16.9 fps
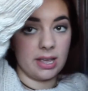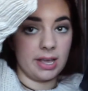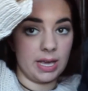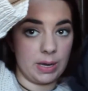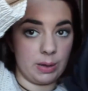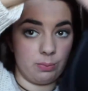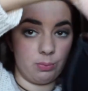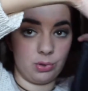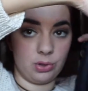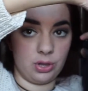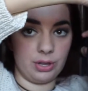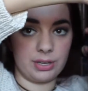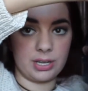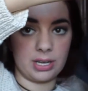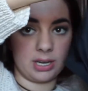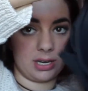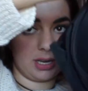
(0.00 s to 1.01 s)
it will
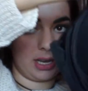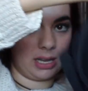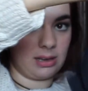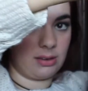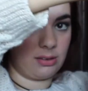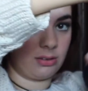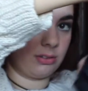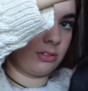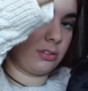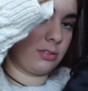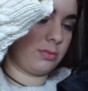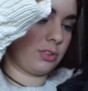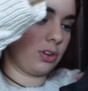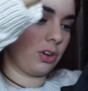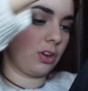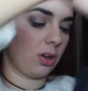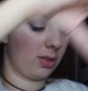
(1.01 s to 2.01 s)
look like
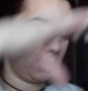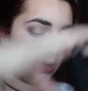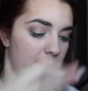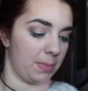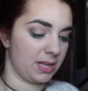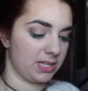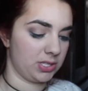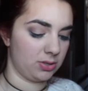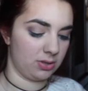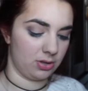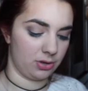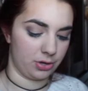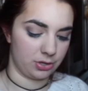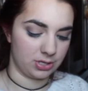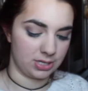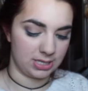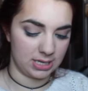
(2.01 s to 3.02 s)
good on like muscle
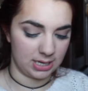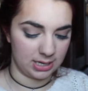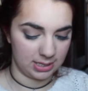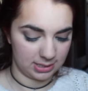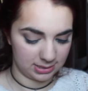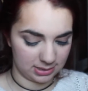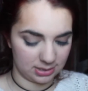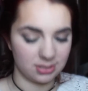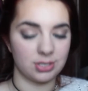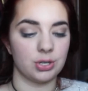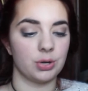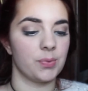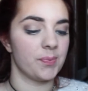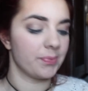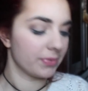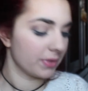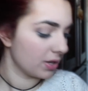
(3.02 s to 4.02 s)
or tees
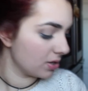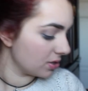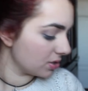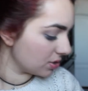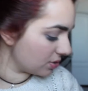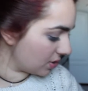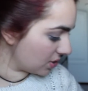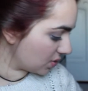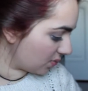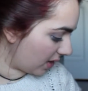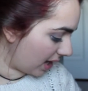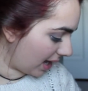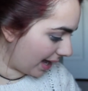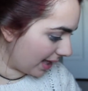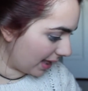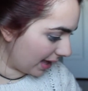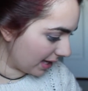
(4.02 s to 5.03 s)
too. So that's
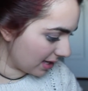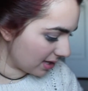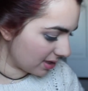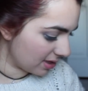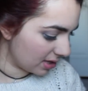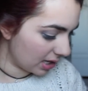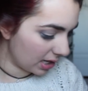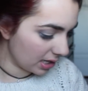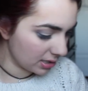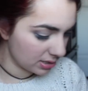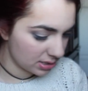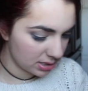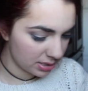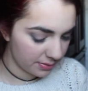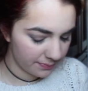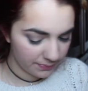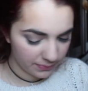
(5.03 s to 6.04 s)
why I like
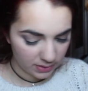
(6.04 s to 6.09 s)
that.